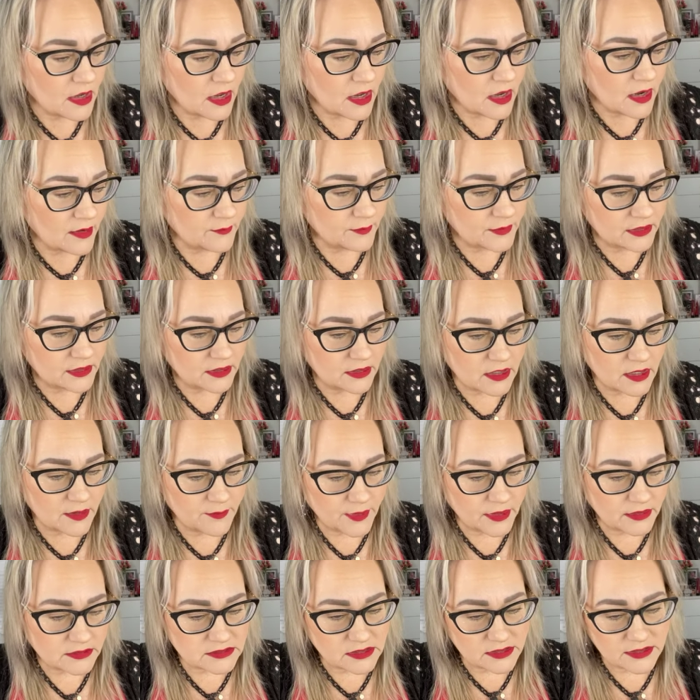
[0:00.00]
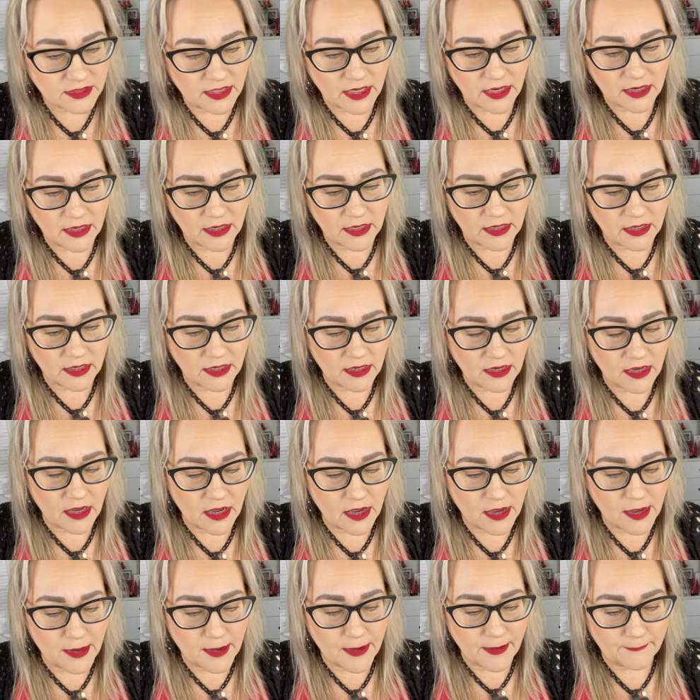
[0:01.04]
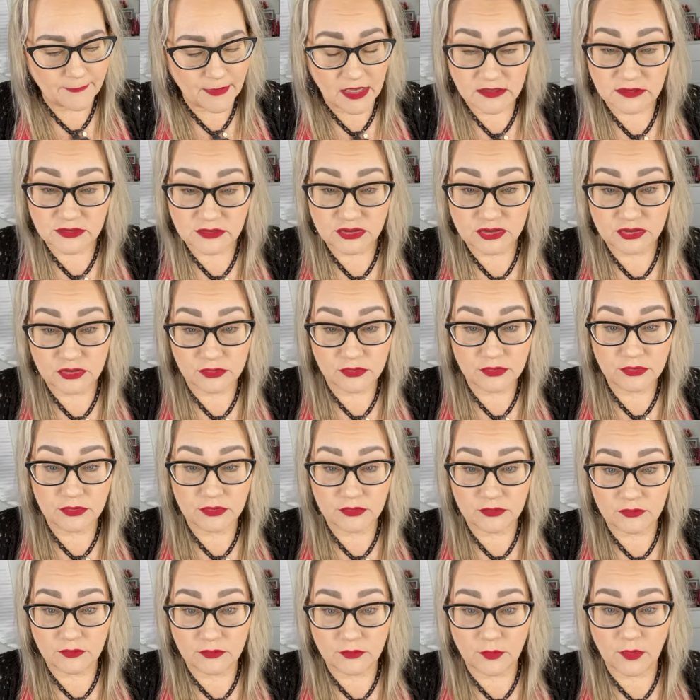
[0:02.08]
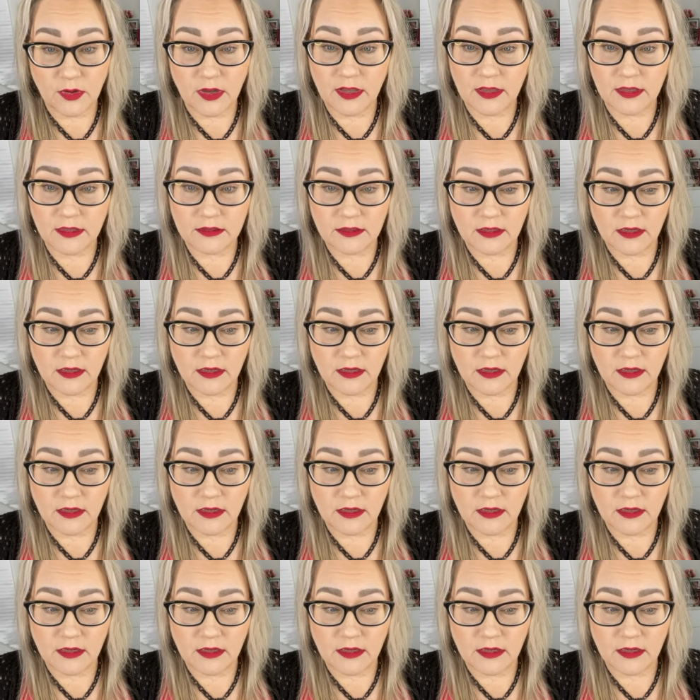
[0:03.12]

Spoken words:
I'm gonna come on today and show you what